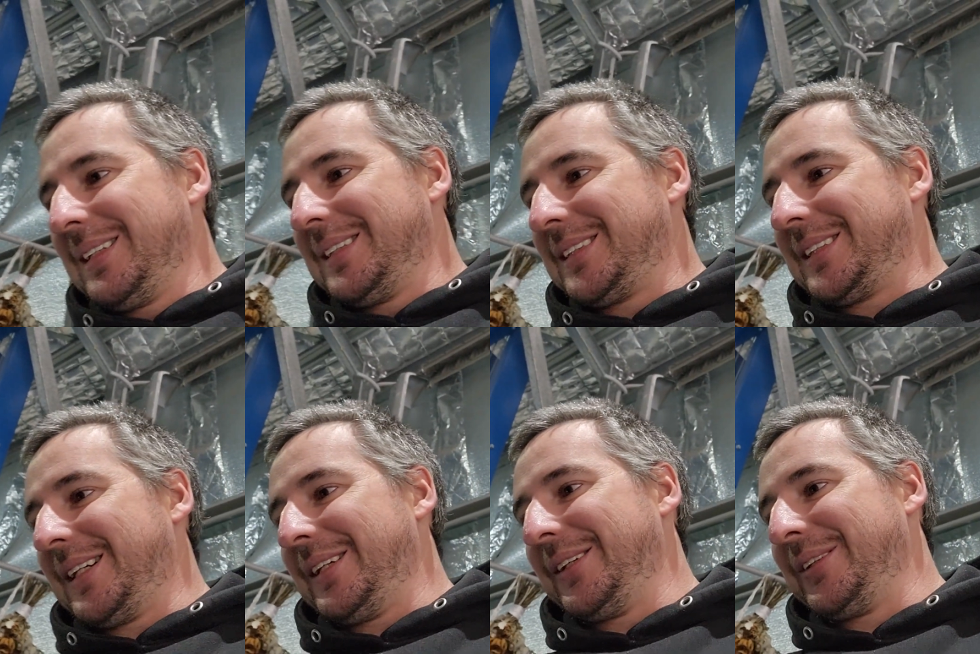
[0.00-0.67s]

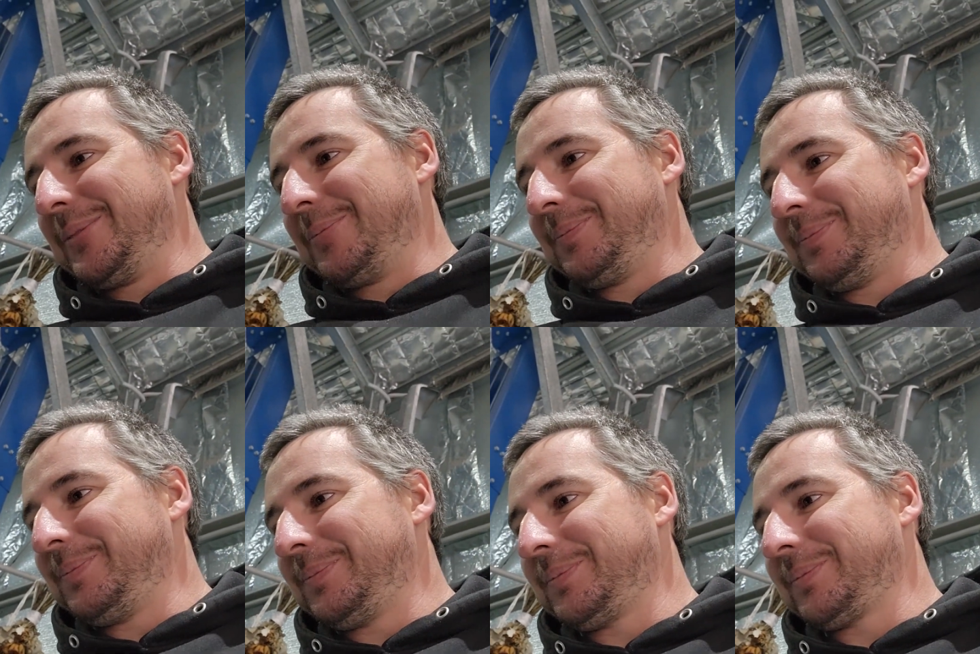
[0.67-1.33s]
So
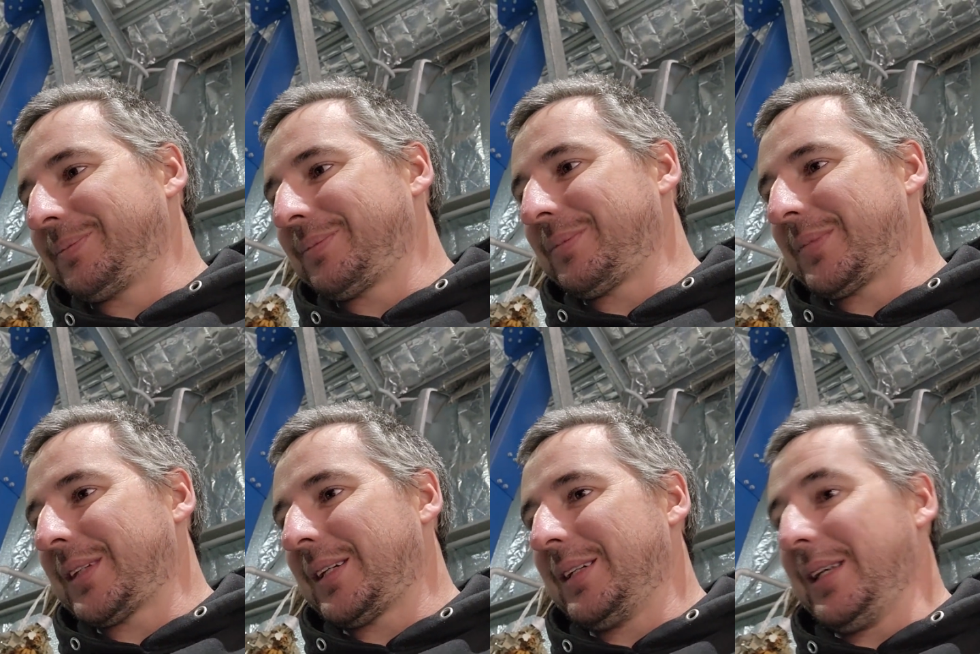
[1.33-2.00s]

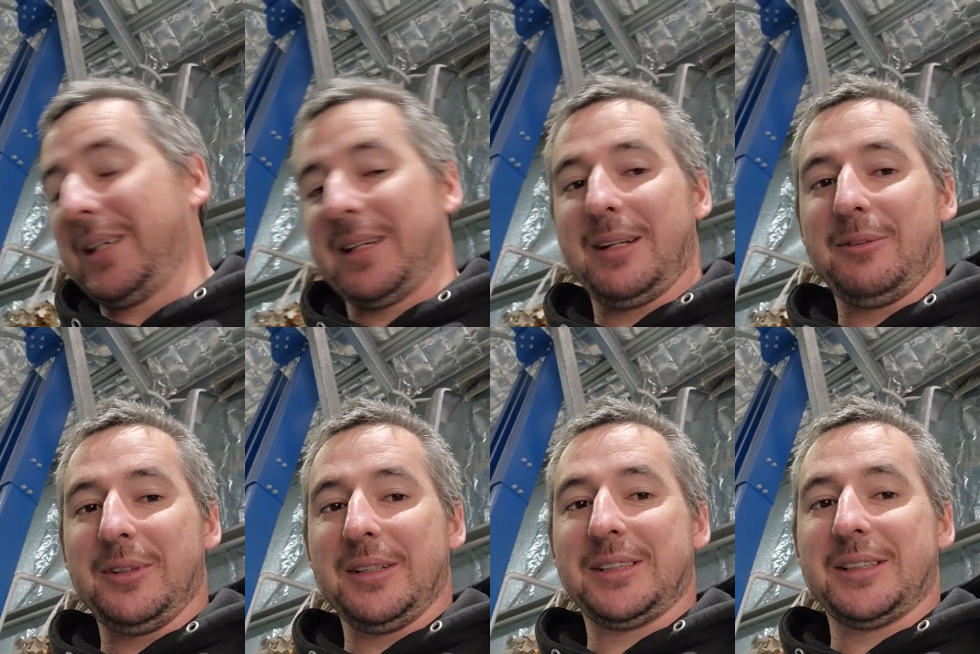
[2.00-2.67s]
yeah, that
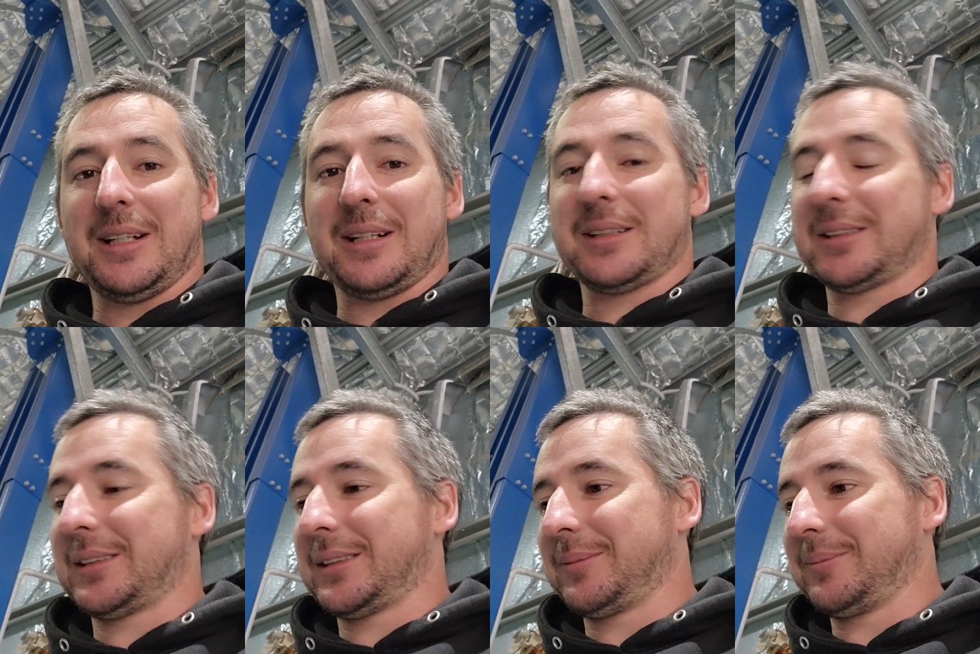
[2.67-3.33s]
really
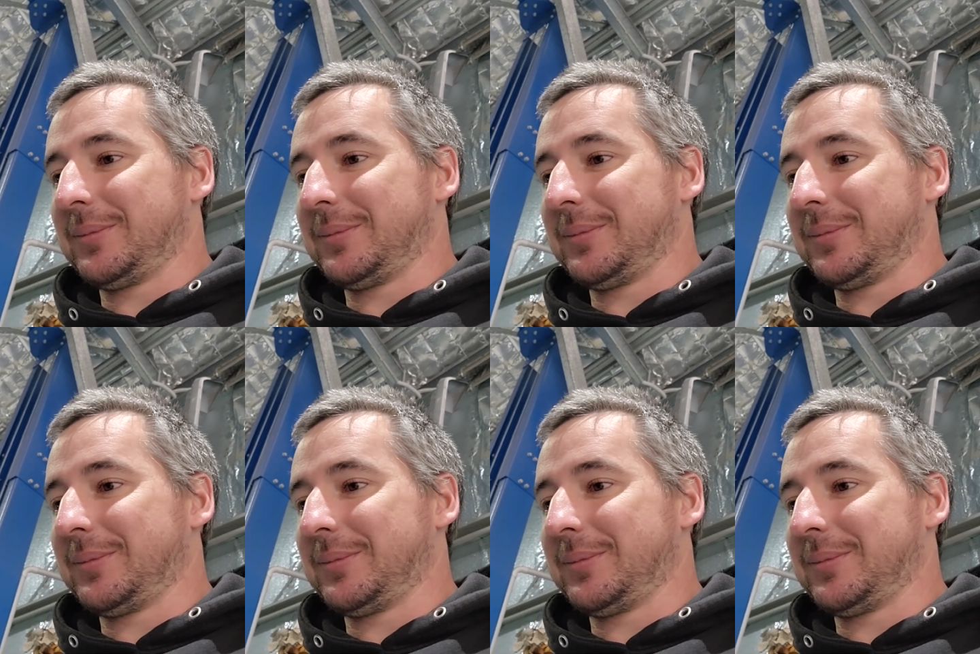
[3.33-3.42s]
sucks.